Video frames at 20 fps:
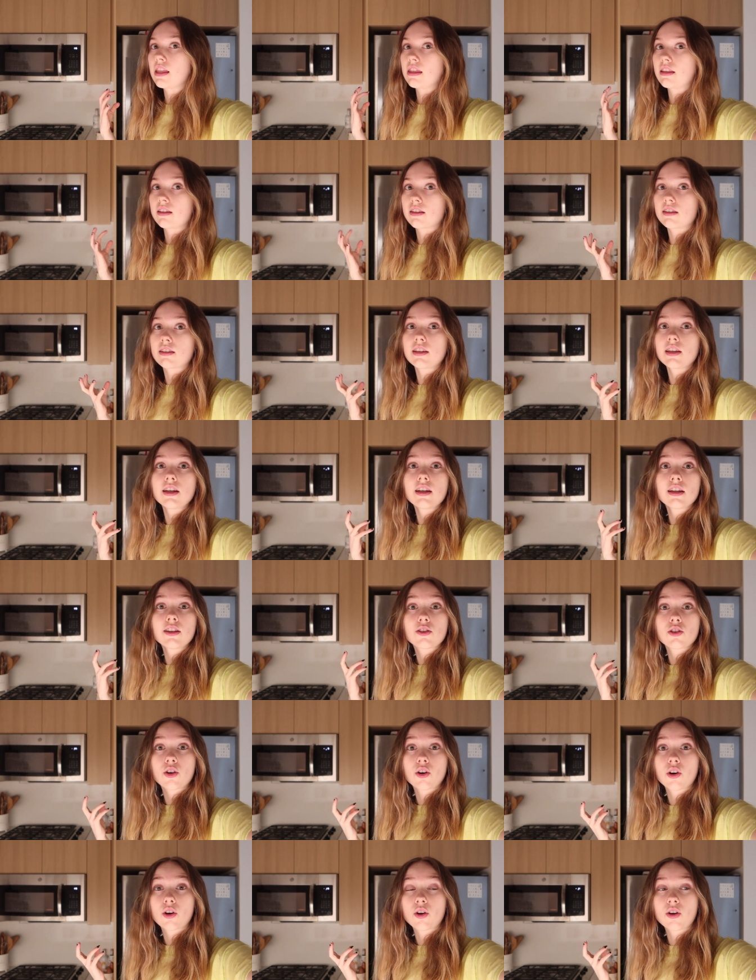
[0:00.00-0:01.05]
and the
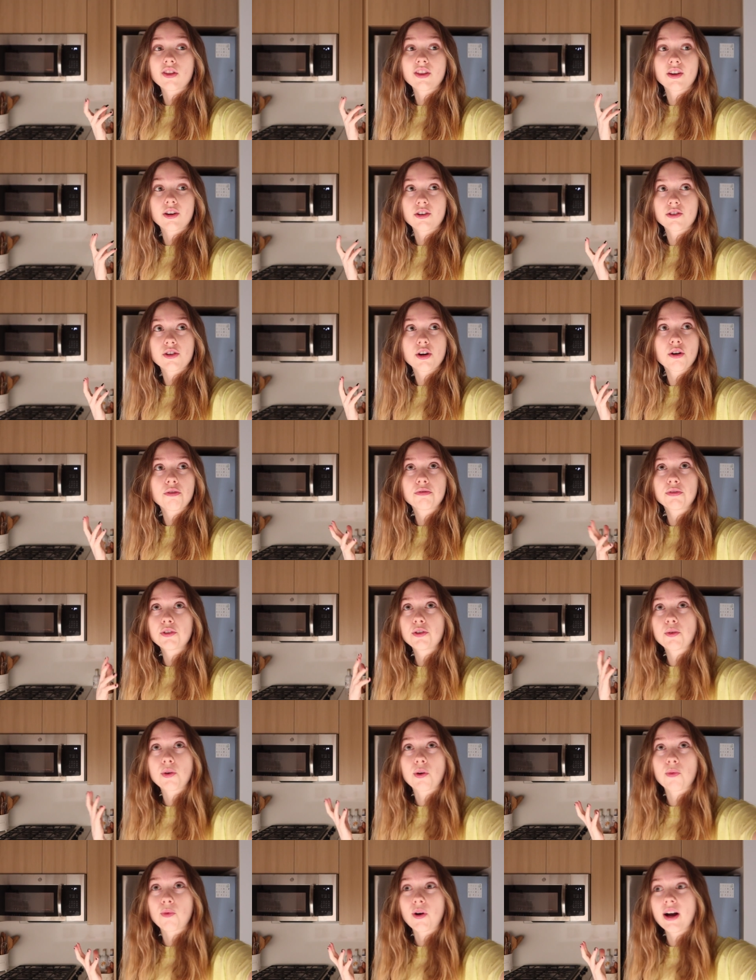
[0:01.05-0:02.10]
seeds or their tofu
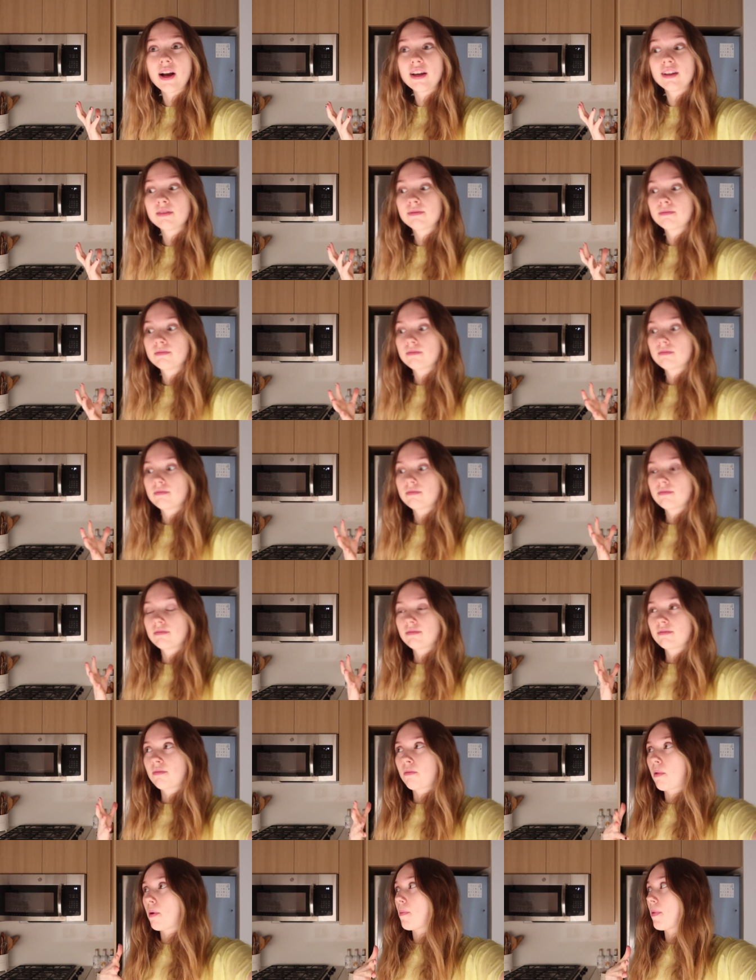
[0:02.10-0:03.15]
or what,
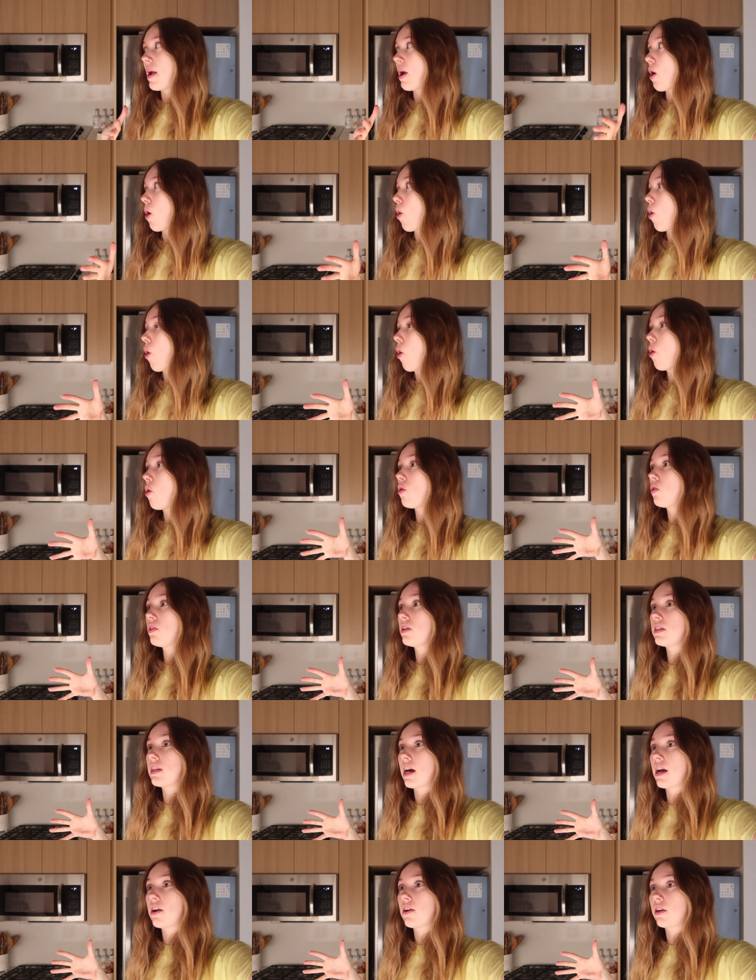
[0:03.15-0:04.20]
but my whole
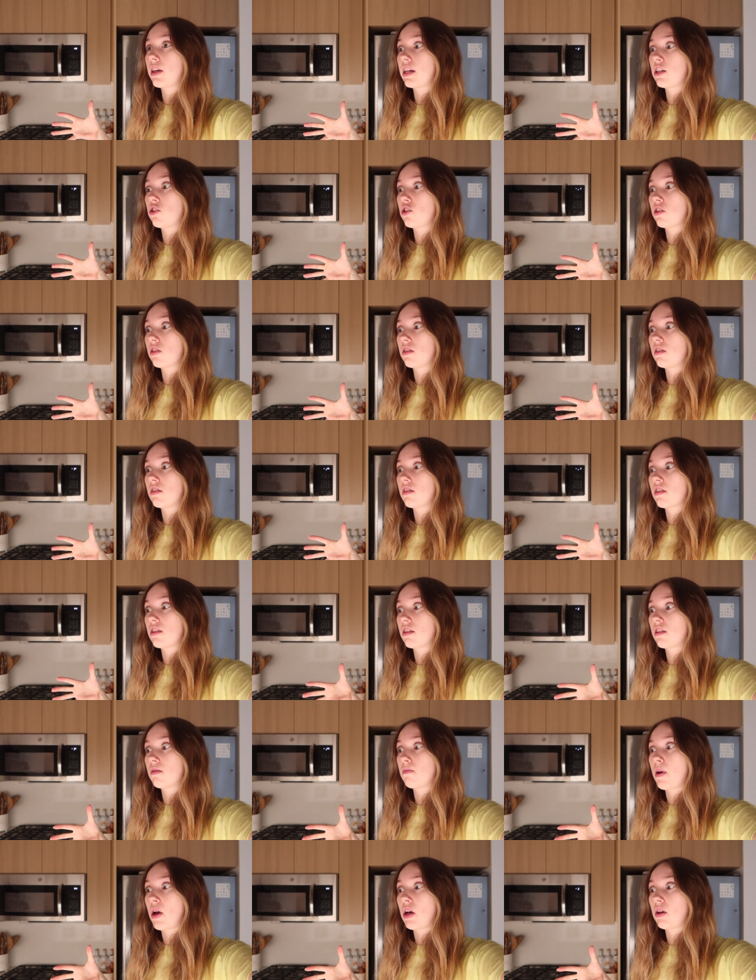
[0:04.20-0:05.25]
entire kitchen
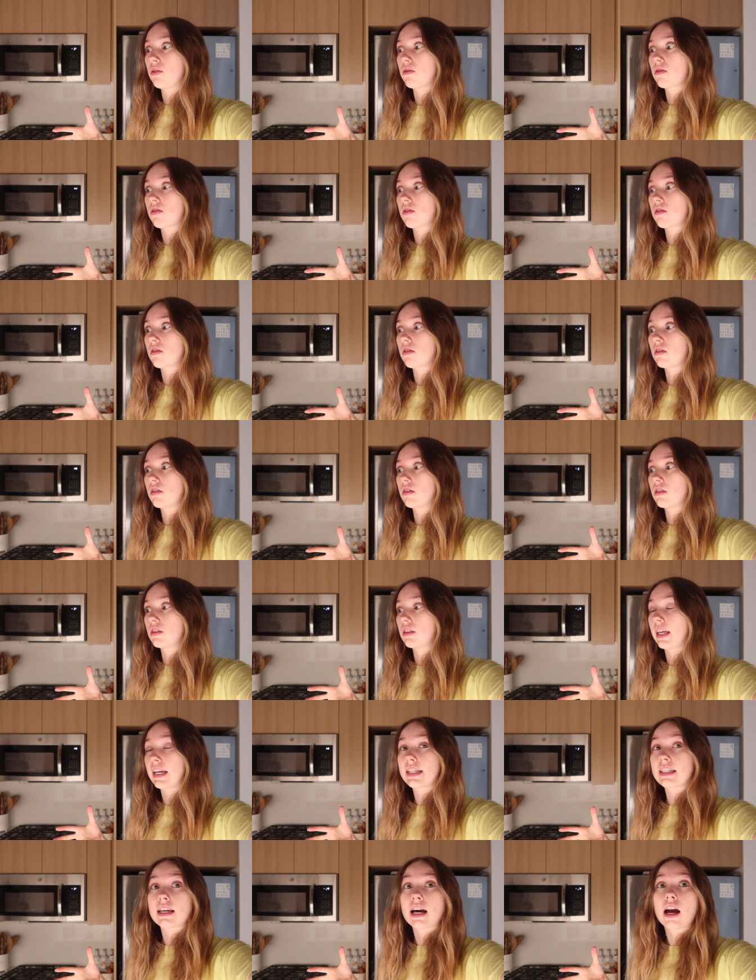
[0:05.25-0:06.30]
smells
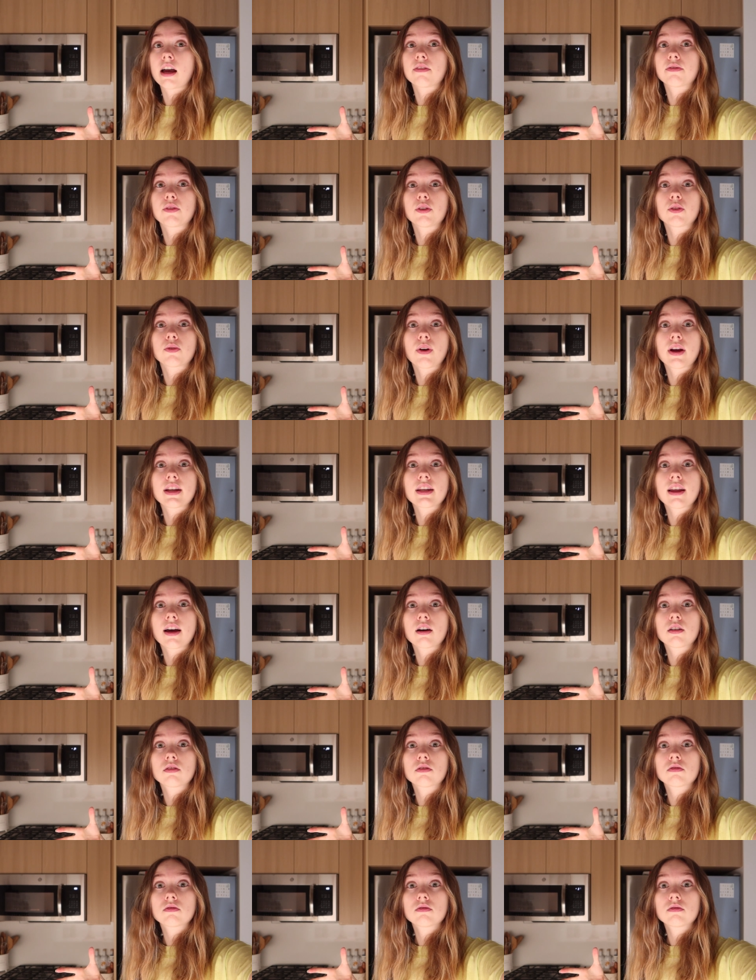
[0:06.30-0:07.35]
like Thai food right
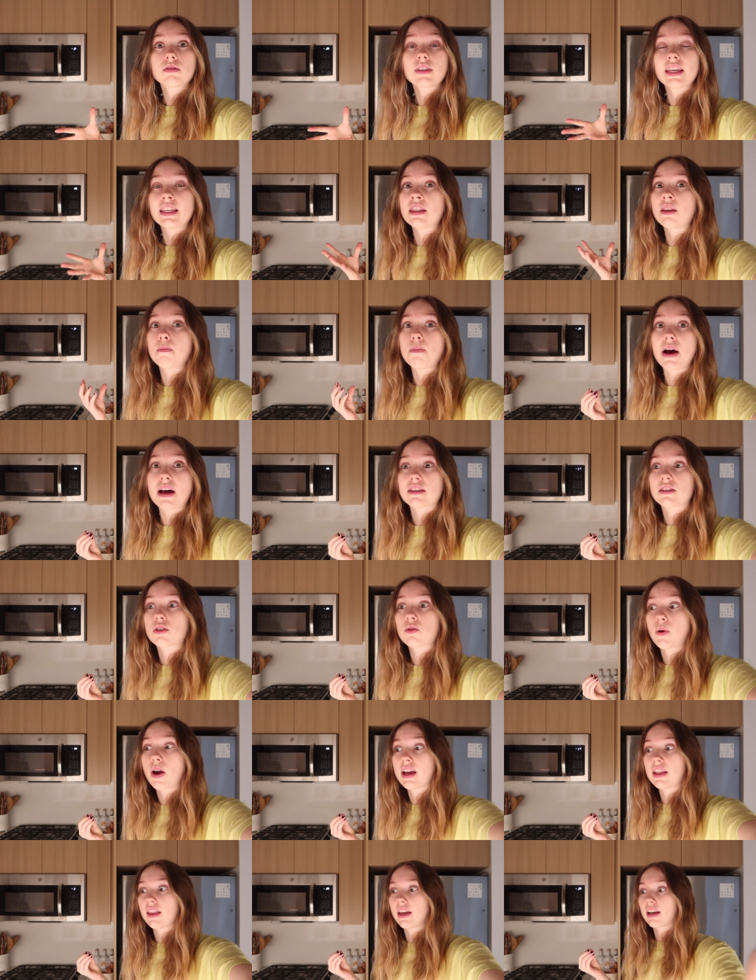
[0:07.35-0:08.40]
now in the best
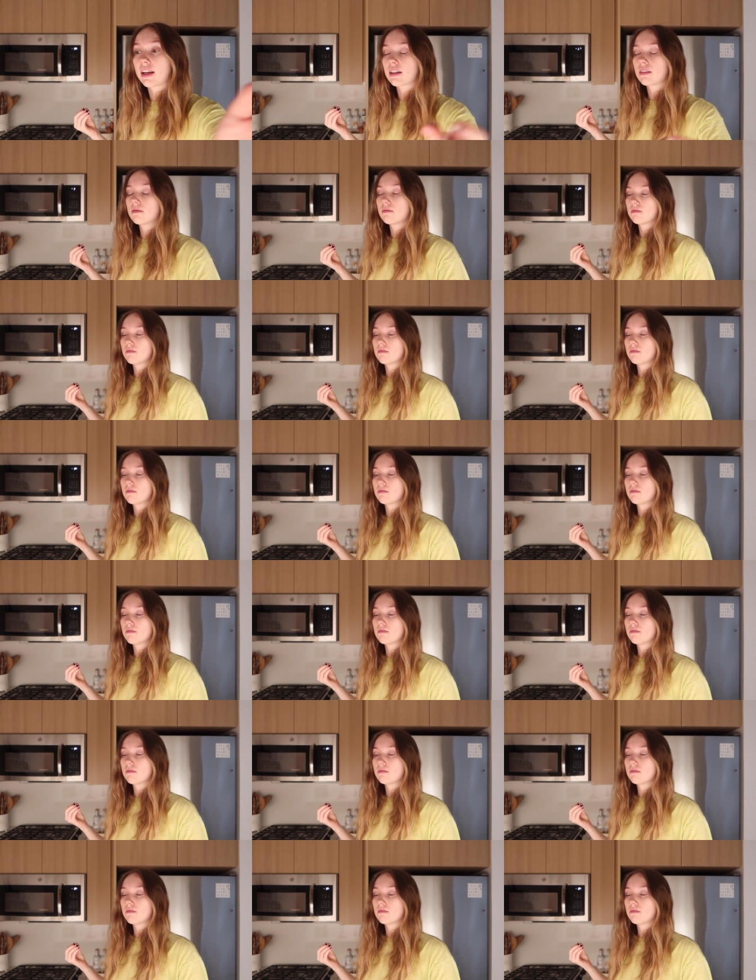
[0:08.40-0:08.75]
way. Like